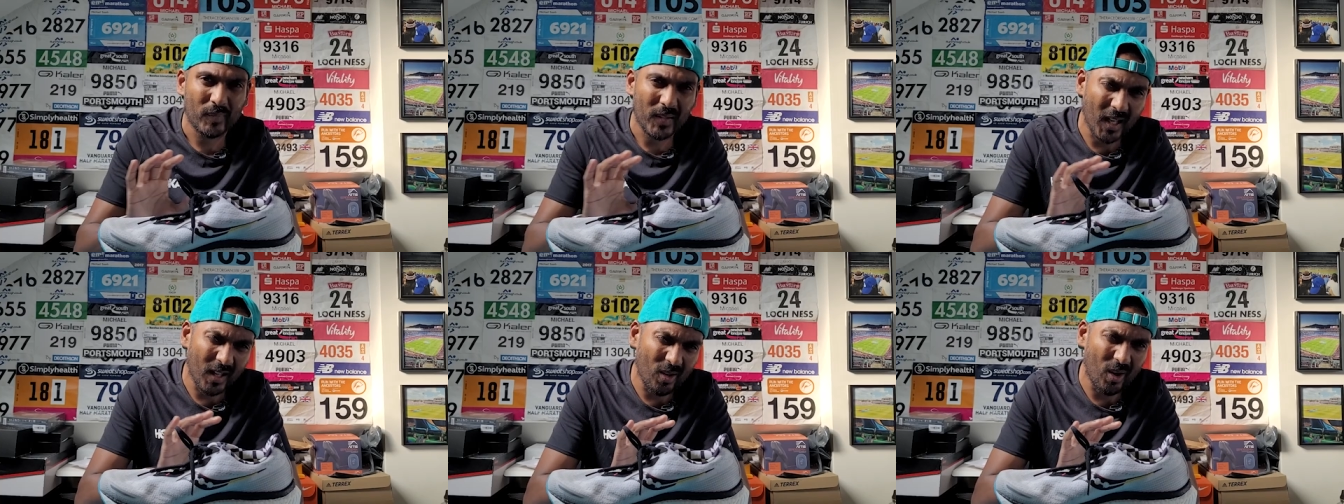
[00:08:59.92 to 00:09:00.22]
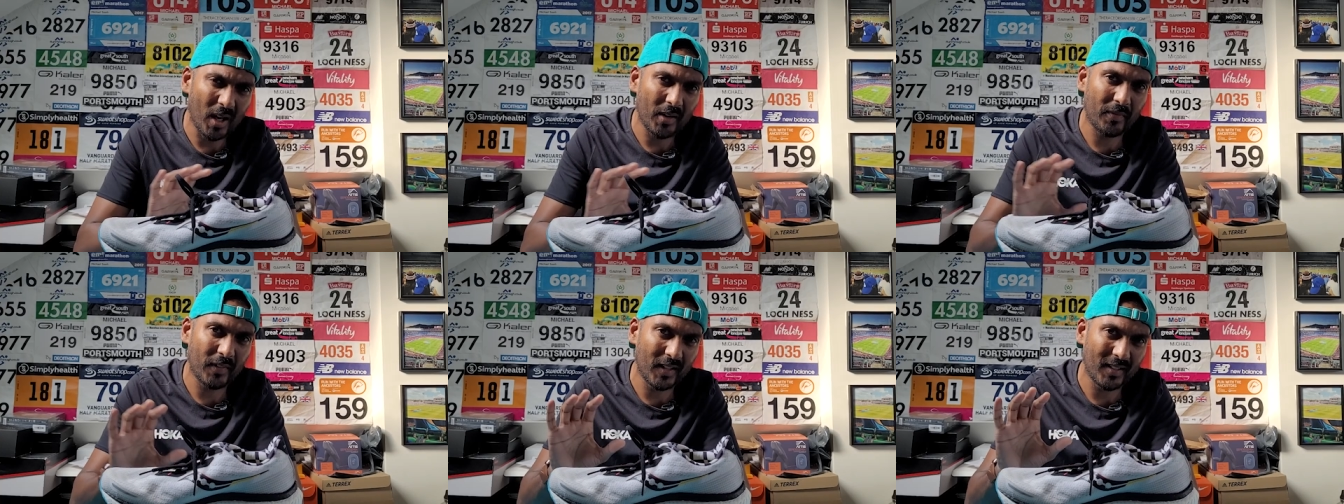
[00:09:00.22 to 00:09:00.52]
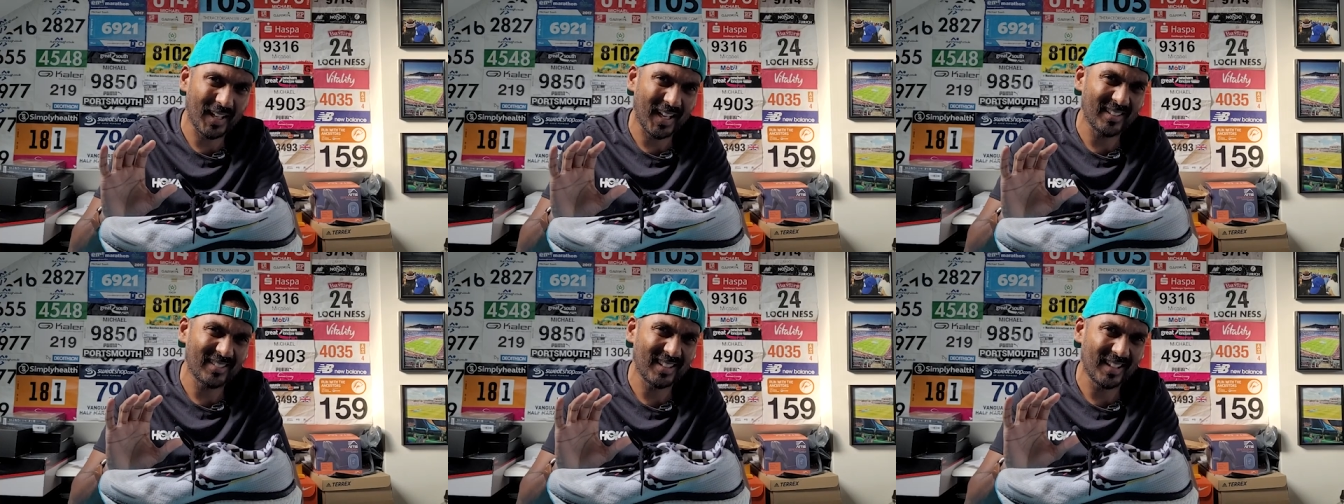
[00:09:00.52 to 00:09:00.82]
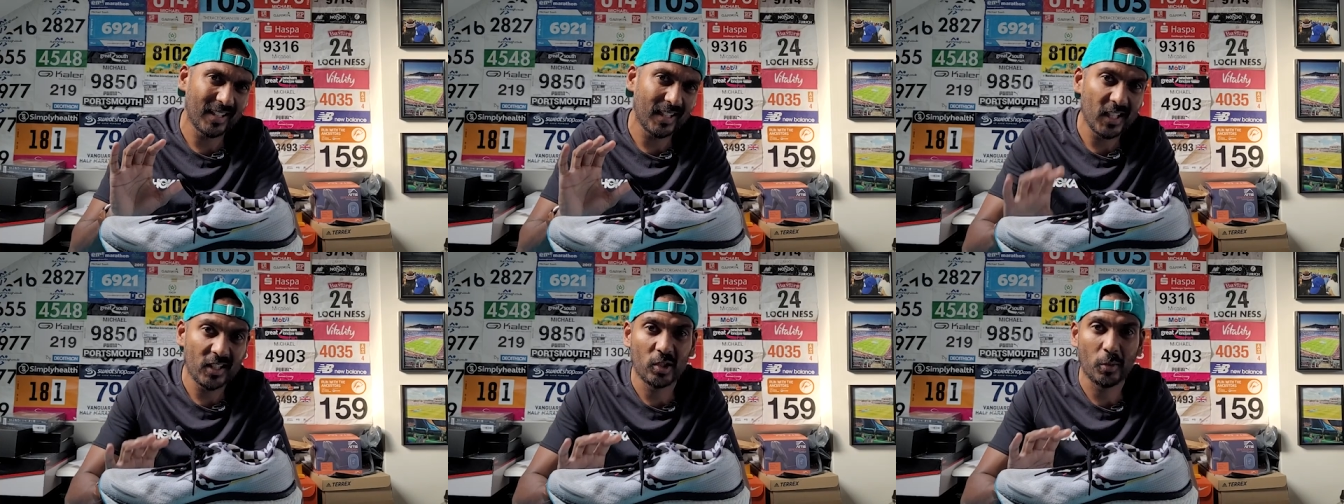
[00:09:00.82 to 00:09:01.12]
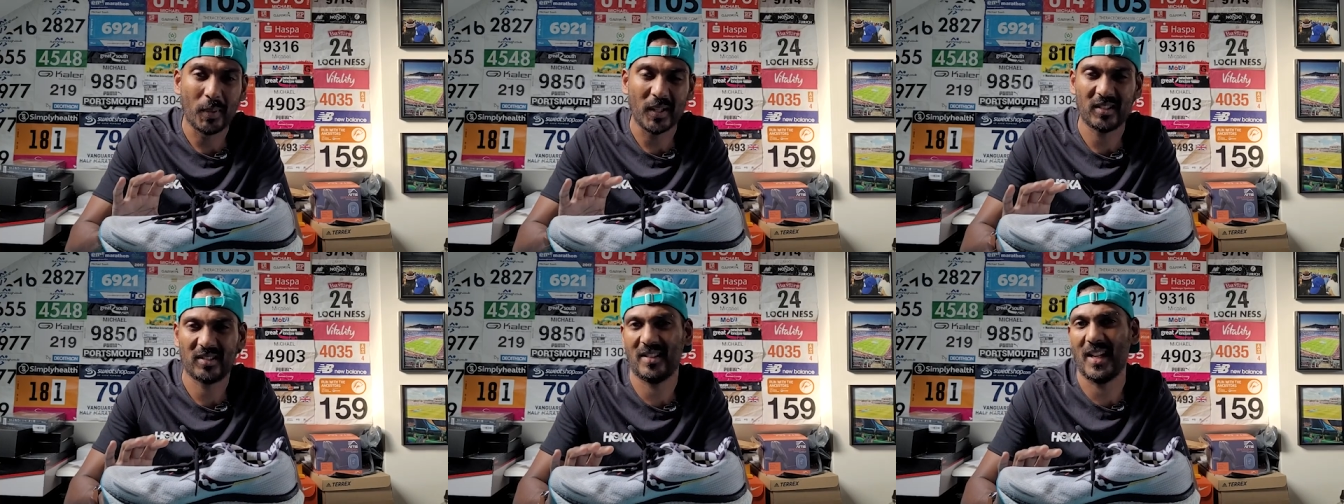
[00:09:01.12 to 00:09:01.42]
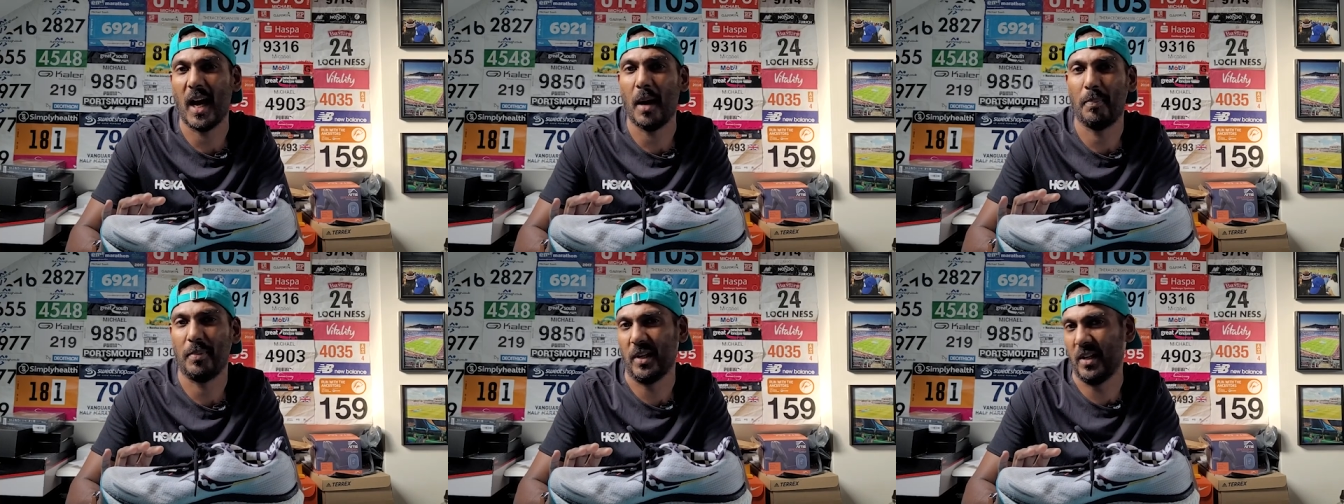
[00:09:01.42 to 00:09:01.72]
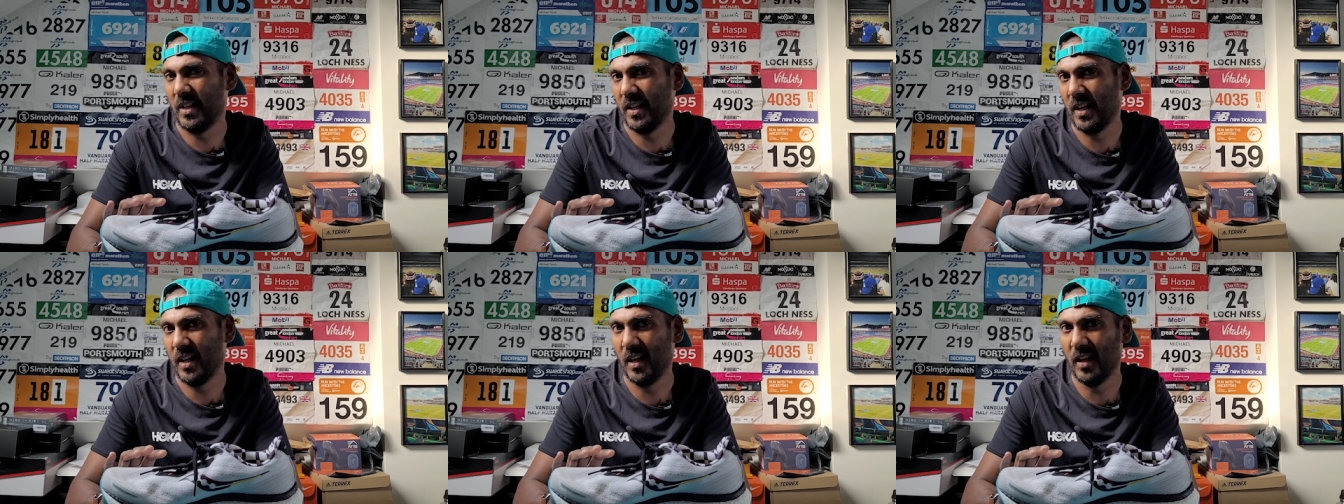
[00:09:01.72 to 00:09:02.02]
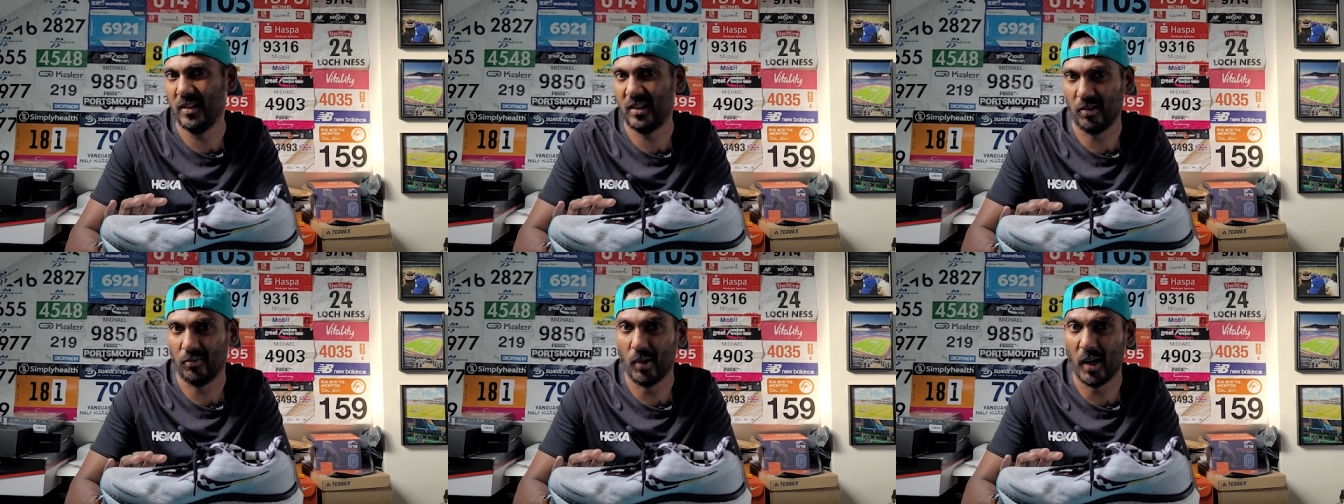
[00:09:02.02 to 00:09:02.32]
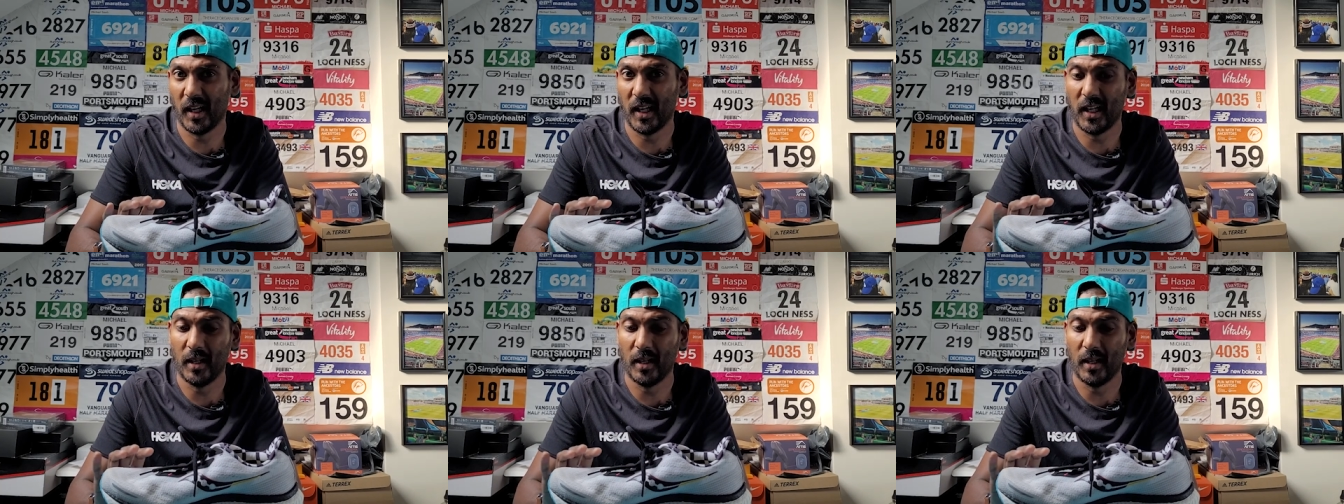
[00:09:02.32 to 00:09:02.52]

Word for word: and I think that's a little bit snappier to run